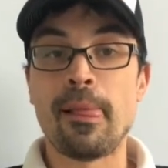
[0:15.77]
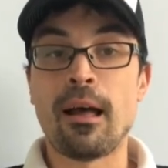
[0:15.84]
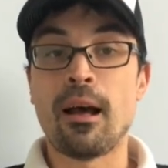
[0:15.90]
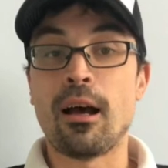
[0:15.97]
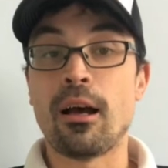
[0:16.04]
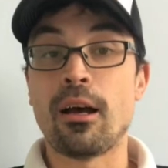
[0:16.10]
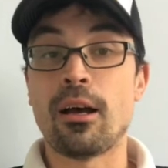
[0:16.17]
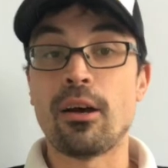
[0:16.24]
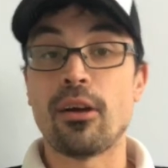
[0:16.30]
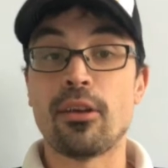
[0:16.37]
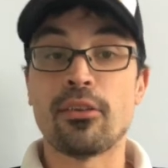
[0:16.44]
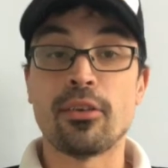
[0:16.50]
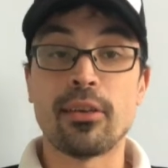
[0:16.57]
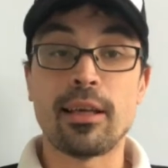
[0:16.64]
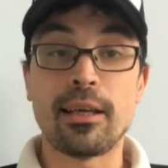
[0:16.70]
Uh,
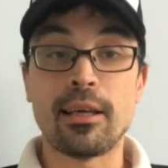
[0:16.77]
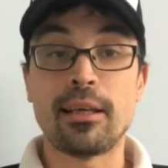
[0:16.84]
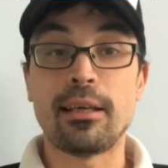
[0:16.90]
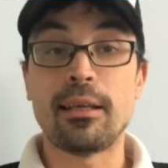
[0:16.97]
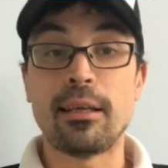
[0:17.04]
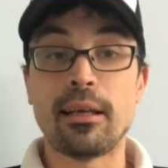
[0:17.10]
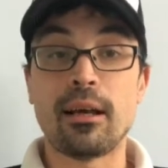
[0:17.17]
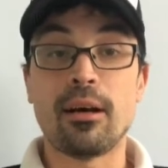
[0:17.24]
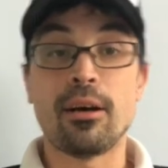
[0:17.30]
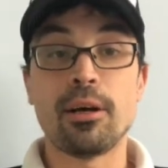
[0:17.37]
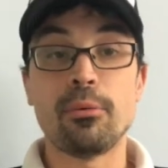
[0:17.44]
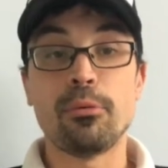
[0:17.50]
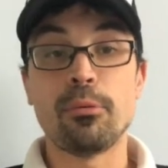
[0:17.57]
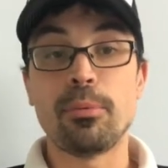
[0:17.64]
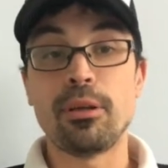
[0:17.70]
today I
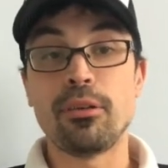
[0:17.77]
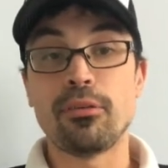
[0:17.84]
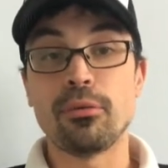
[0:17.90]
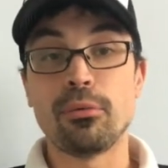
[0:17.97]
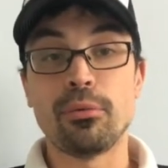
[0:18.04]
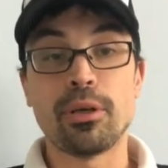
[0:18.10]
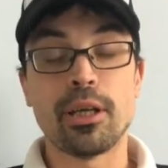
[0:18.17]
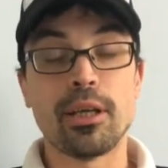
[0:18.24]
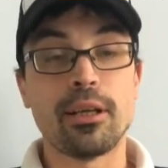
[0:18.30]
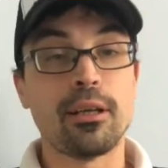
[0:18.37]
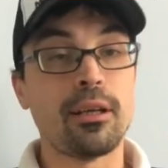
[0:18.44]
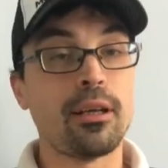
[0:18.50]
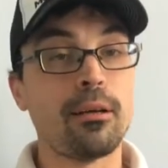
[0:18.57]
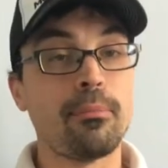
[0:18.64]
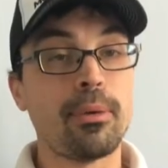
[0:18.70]
will be talking
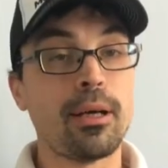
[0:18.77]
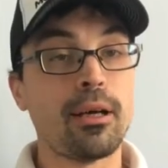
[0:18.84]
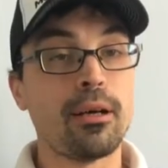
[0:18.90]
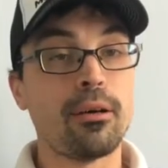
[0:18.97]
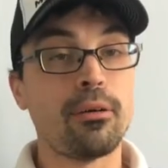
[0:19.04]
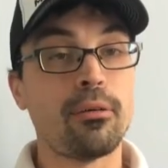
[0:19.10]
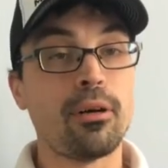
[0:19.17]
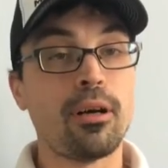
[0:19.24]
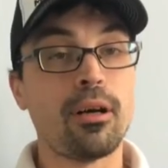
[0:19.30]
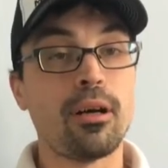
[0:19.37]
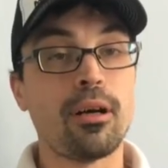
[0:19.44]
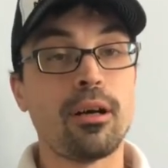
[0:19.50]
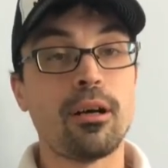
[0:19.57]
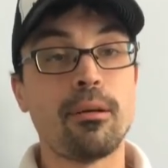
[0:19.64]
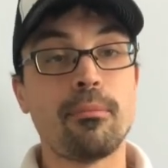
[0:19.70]
about
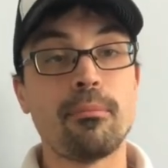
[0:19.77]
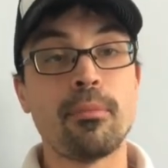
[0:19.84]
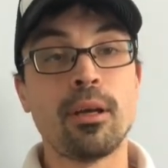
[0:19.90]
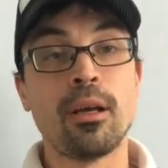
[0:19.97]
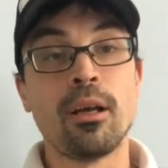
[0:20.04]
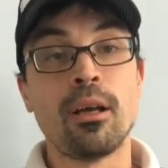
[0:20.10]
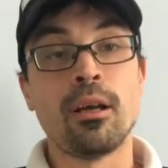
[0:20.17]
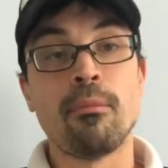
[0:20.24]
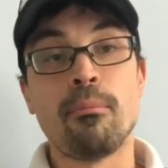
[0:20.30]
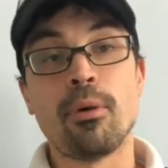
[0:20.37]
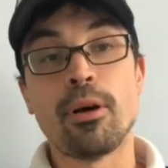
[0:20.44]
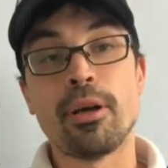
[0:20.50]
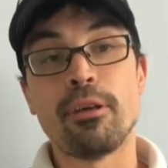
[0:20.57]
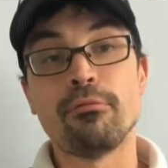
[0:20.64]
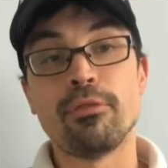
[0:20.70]
um,
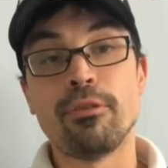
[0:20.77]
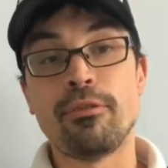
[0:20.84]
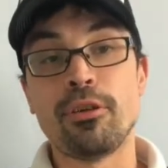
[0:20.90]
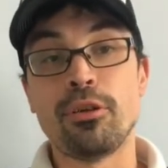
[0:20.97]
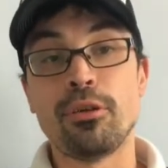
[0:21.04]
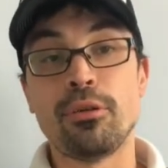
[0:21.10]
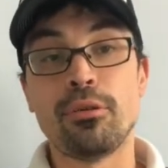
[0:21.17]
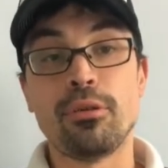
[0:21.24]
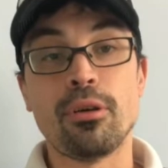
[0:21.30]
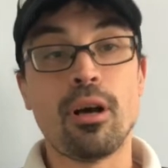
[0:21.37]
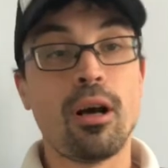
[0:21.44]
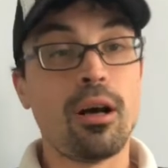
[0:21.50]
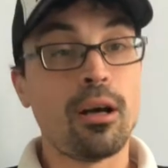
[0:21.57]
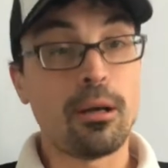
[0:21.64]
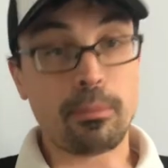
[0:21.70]
my review
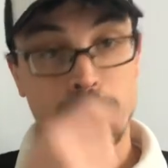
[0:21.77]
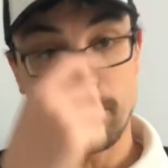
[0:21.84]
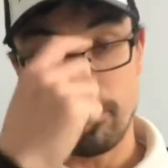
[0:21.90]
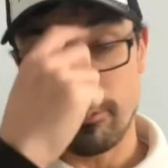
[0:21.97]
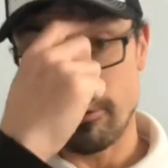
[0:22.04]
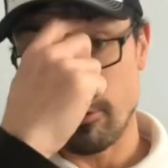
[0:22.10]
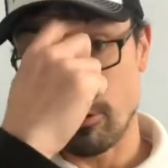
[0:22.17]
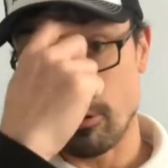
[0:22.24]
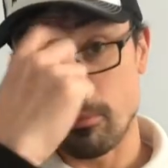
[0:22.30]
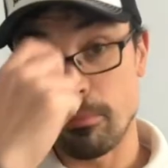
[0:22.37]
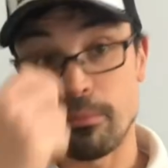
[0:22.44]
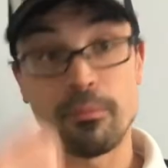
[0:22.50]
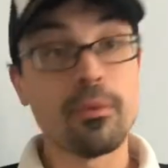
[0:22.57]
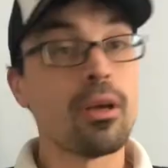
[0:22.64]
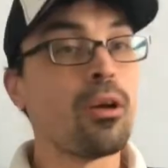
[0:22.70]
um, from
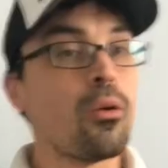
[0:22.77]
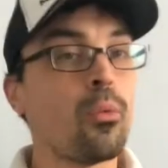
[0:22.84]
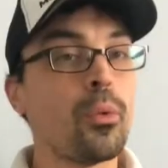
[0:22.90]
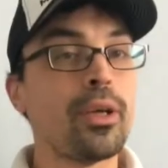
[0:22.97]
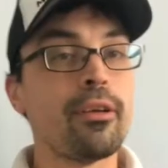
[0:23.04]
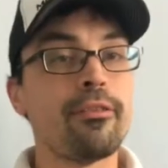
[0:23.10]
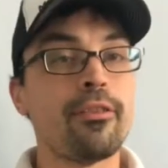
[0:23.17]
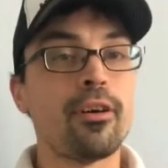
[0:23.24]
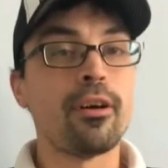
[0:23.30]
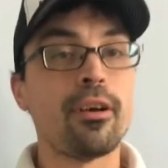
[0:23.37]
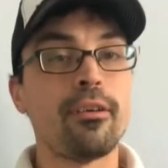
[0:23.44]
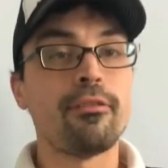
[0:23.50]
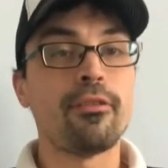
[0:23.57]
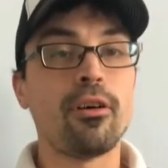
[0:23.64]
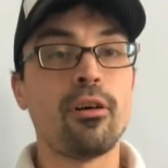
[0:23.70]
week
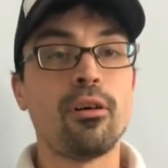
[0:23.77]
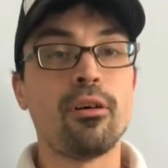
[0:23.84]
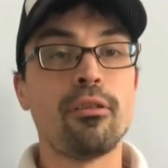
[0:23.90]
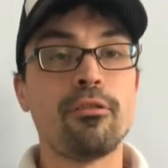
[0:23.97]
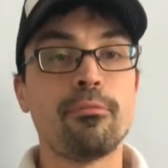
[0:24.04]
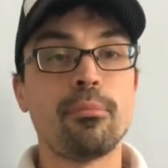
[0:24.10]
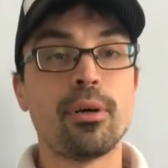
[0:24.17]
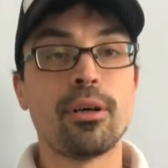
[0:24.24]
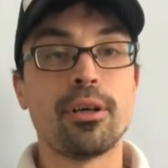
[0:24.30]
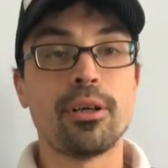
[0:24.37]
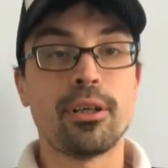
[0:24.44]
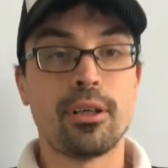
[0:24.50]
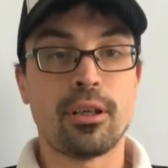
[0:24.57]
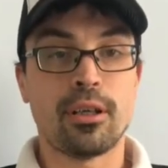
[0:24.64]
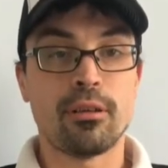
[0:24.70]
5 of
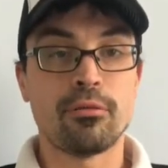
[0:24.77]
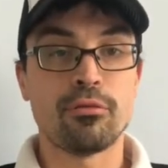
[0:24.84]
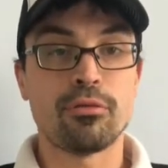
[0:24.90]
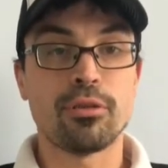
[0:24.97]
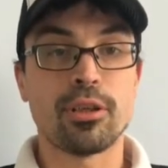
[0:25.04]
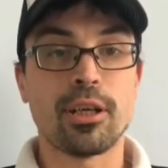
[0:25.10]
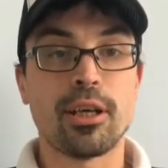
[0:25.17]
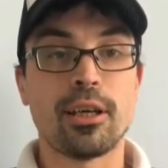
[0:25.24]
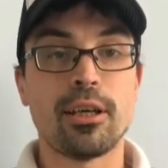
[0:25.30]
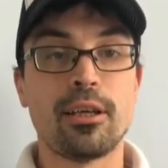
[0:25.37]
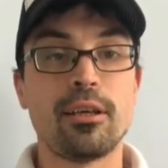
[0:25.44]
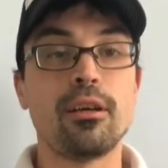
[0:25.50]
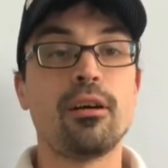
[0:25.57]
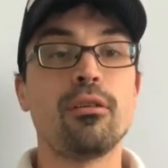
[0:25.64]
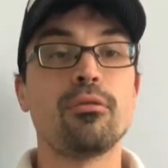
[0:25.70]
my 100k
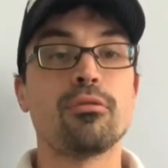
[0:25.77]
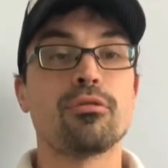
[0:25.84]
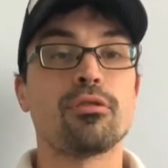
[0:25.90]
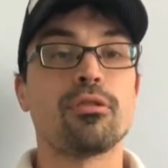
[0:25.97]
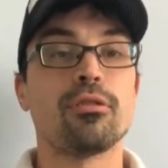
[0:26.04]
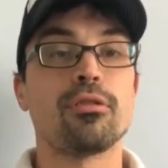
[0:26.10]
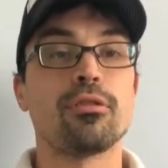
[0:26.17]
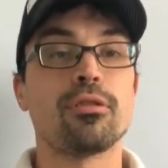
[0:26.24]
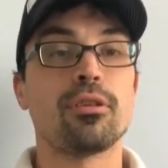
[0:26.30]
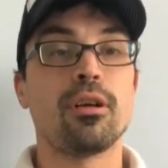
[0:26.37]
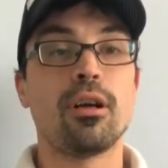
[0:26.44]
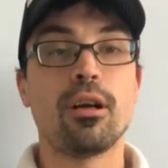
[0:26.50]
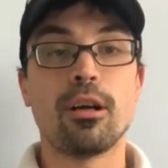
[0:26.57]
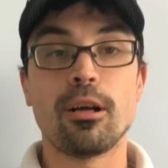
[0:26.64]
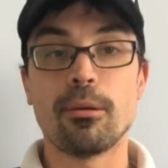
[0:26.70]
ultra
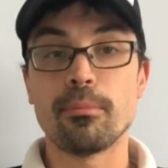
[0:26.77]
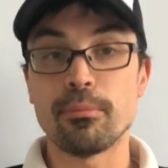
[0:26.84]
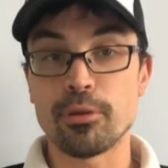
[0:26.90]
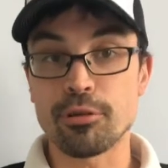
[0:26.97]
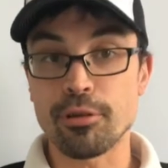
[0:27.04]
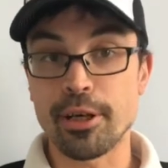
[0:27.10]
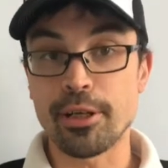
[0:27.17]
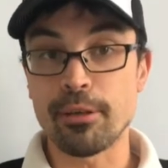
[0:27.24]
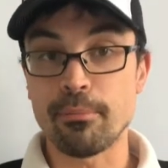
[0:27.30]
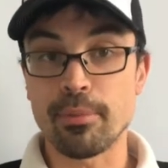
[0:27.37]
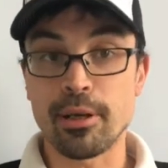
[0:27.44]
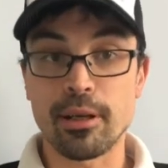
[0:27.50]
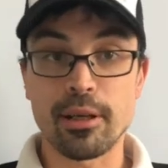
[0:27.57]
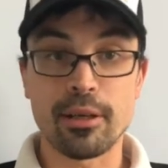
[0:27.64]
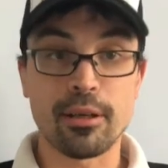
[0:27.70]
um, training
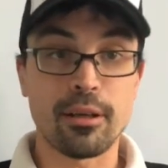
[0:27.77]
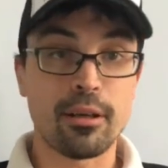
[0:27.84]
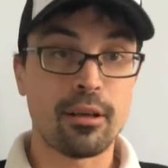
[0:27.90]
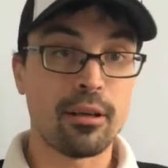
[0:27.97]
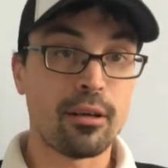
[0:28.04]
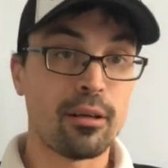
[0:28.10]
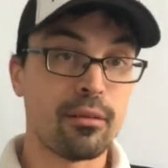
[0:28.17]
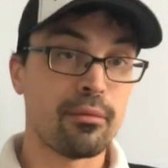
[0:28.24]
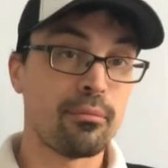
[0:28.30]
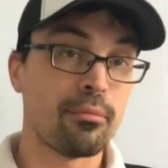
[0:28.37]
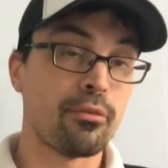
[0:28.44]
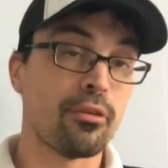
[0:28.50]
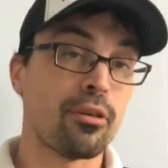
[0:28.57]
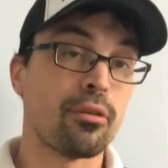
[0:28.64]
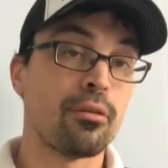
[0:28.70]
plan, um,
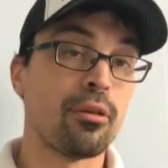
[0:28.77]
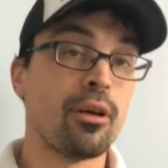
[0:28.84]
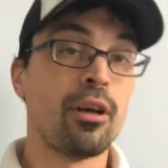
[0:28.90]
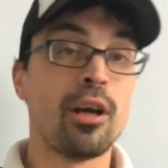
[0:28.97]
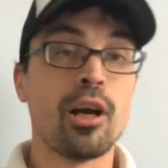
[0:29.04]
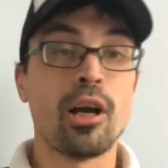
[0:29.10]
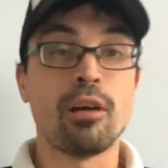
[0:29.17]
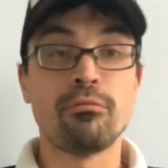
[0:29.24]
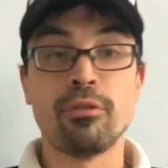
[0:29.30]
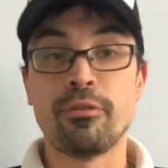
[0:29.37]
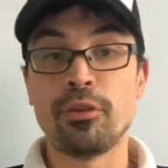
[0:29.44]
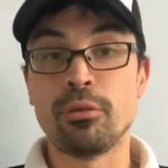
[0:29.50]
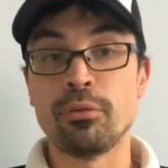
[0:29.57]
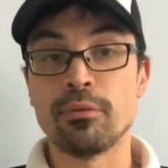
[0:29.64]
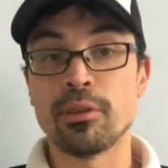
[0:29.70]
so a
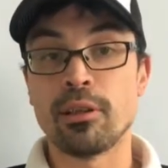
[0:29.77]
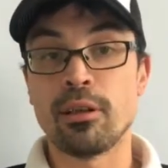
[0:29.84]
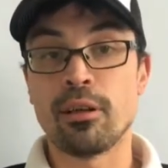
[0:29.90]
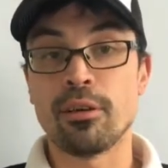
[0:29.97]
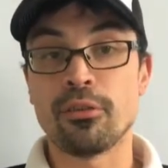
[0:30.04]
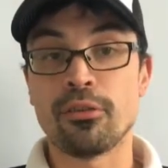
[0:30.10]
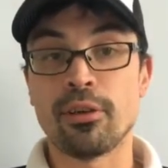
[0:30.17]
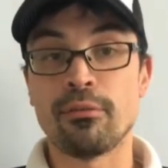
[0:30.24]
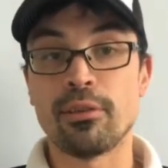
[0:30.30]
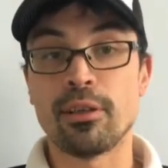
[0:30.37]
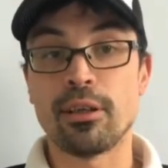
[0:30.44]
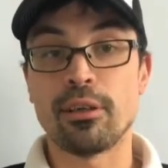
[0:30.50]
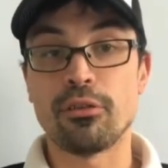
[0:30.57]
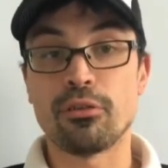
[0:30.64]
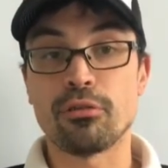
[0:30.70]
review of the last 7
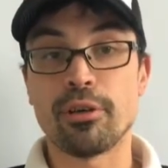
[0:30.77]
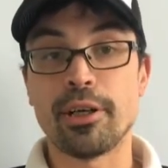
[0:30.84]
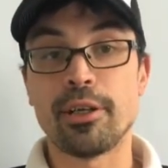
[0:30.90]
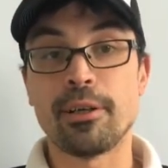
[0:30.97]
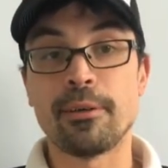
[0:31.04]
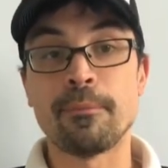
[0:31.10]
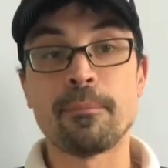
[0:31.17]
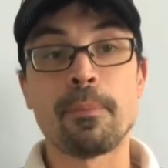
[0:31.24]
days training.